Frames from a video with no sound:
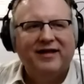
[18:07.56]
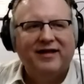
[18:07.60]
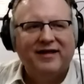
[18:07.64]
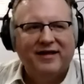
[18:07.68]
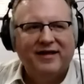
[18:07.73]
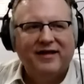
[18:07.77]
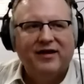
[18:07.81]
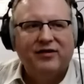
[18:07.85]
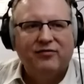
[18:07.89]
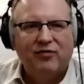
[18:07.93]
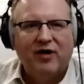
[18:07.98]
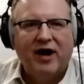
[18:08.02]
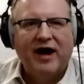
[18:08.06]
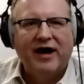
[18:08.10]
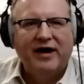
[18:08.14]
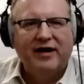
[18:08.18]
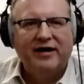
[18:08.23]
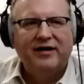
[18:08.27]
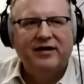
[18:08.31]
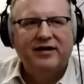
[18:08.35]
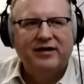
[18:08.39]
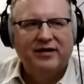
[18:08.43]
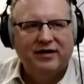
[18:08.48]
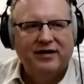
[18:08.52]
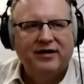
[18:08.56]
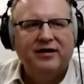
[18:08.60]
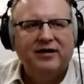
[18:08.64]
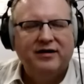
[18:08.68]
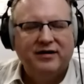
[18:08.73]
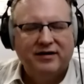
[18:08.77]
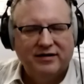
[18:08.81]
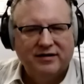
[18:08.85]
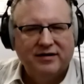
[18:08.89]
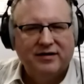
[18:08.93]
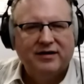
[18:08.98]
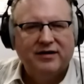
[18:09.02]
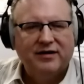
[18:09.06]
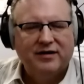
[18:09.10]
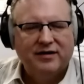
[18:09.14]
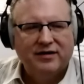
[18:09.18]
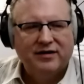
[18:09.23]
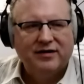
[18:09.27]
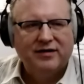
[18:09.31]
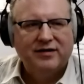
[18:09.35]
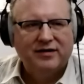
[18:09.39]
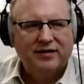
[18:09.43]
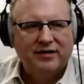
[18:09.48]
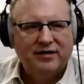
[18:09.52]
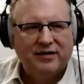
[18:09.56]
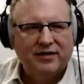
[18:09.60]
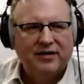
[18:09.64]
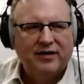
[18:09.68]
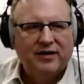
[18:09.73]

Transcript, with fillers: Okay. Right. right in between, there's a